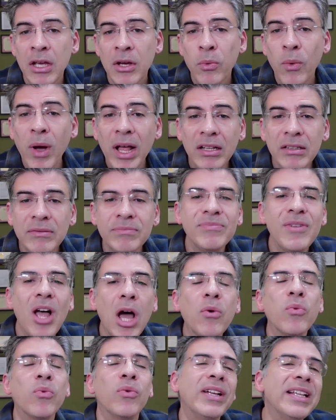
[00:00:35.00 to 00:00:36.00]
Well,
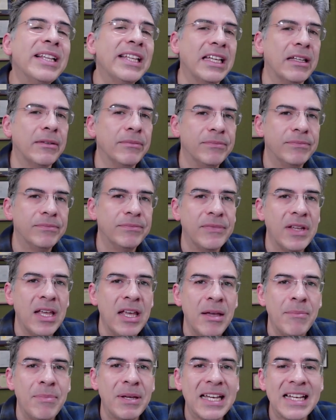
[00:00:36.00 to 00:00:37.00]
not really,
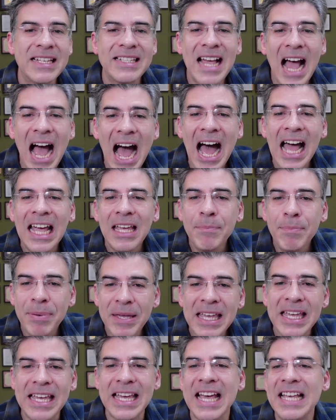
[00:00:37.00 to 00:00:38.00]
because
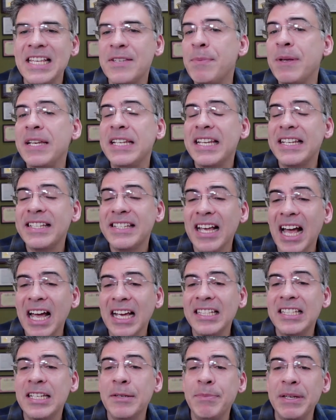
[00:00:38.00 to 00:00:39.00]
IP has been
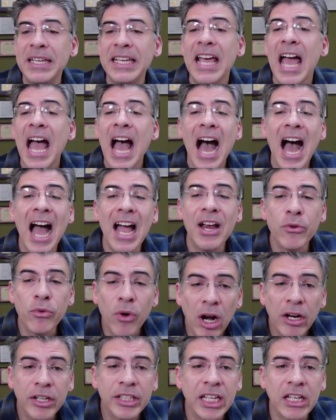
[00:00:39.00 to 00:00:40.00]
designed to be
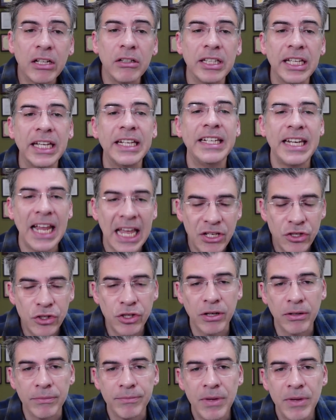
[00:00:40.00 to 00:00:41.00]
hierarchical in
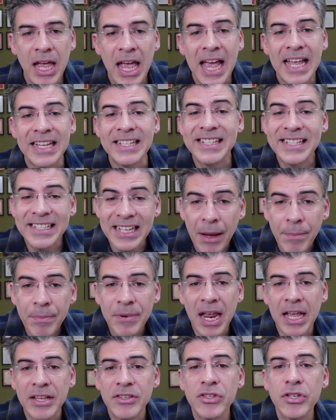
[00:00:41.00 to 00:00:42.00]
nature, and
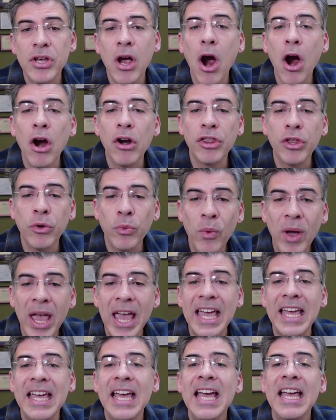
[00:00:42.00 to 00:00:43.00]
subnets are the
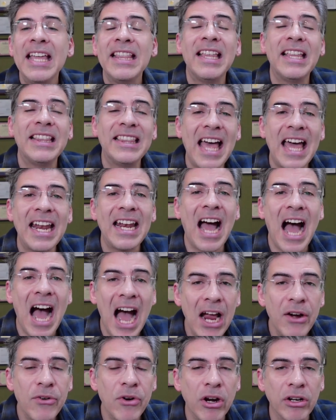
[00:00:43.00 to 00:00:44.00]
way that that
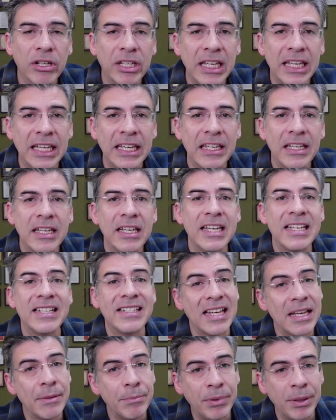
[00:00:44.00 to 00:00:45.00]
hierarchy
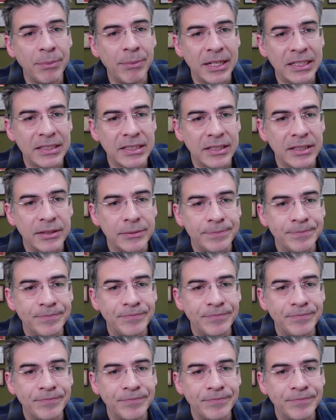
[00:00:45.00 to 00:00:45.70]
is implemented.